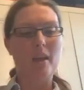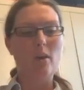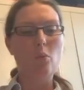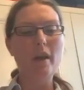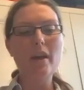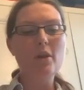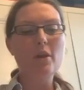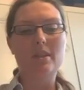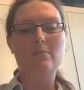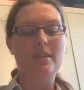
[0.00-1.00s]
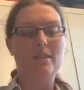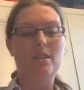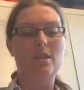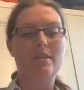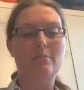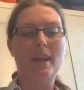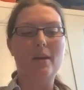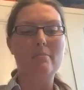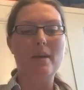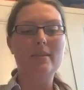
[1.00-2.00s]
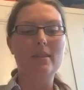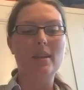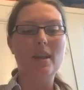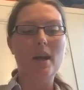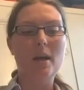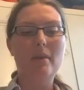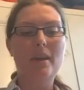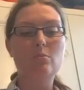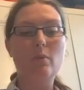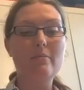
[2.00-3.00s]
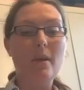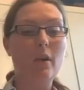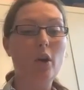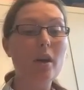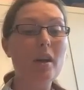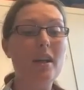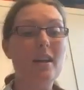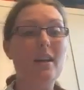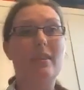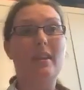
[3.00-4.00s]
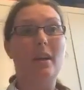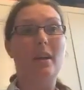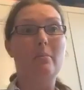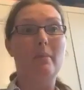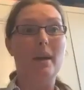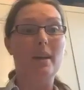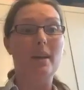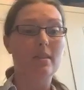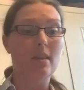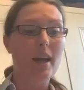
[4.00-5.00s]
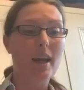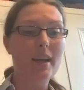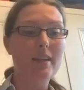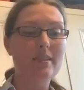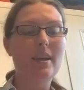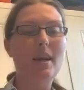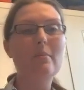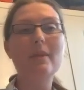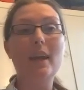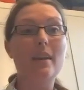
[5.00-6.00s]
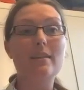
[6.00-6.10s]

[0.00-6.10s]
We have no disposition to speak amiss, because we've never heard anything amiss, except that he is a nullifier."